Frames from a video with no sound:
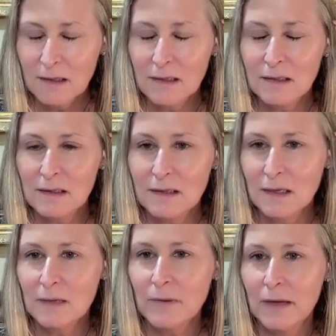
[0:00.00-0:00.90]
think
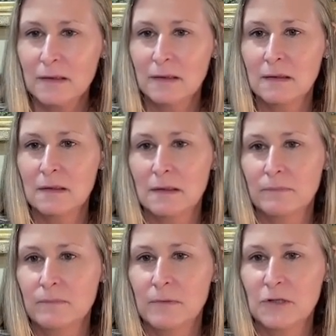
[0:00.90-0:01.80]
about the
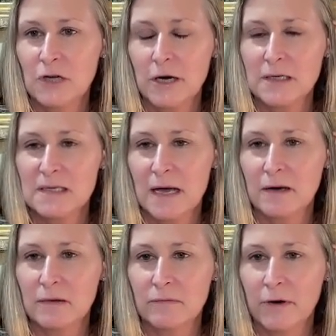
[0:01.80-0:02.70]
dark center,
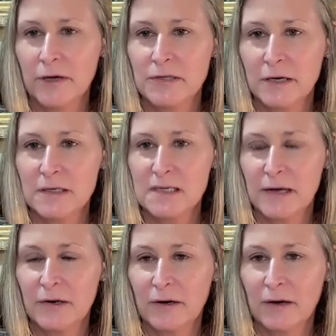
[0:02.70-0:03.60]
the very dark
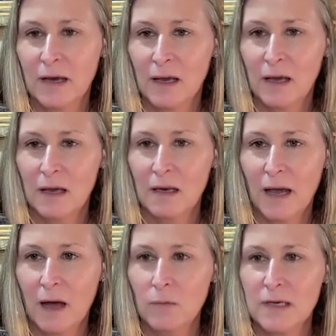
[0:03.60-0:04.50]
center, and how
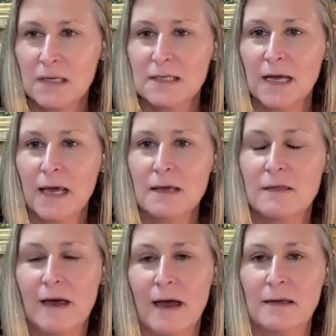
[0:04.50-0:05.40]
we can take
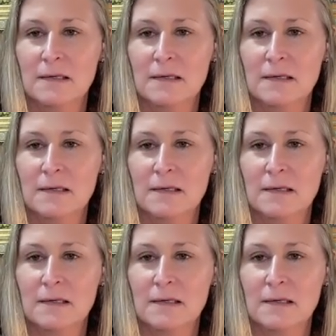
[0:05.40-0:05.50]
that.